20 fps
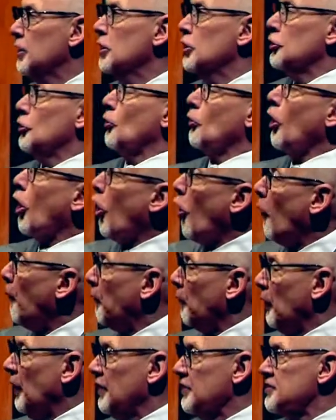You were
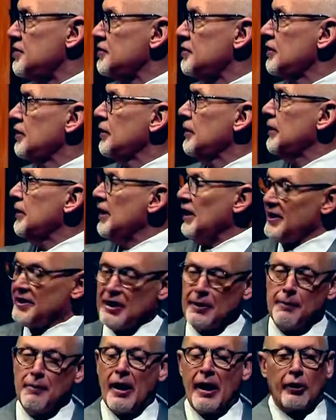hopeless. It
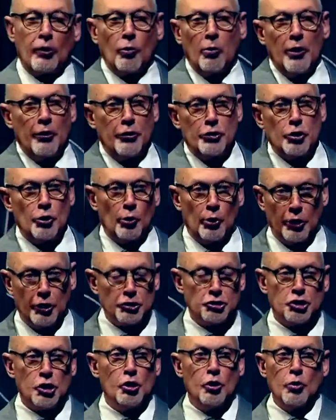didn't matter whether you were a
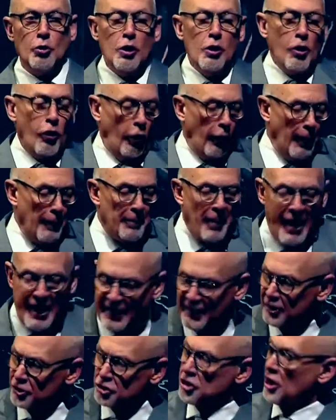Jew or a
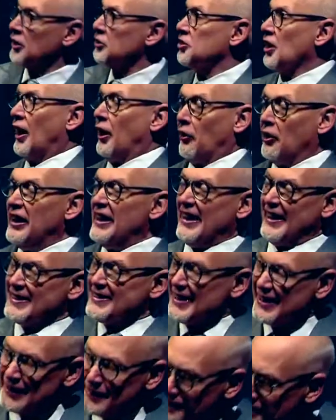pagan Gentile, it
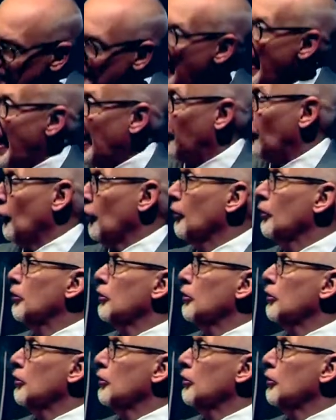didn't matter.